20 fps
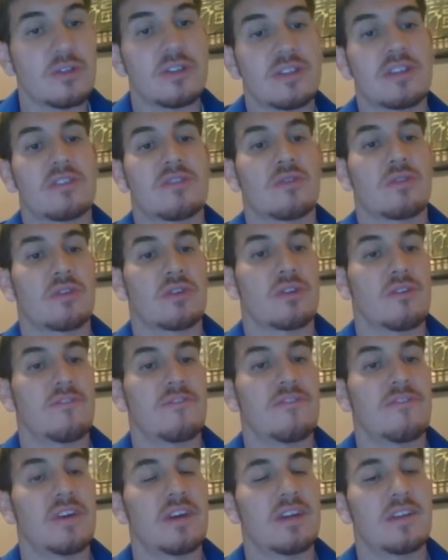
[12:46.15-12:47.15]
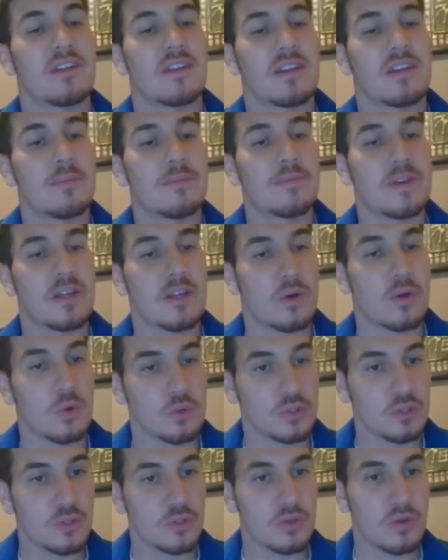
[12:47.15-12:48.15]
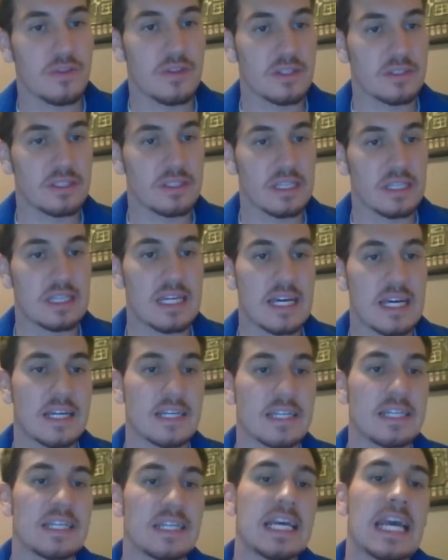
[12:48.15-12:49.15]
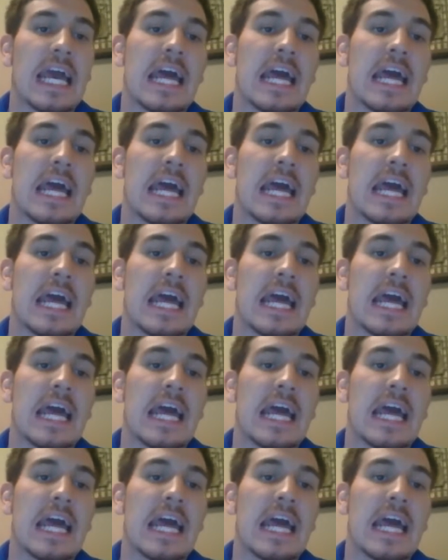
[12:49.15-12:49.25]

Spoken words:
do I think they're a good fit in the company culture and things like that.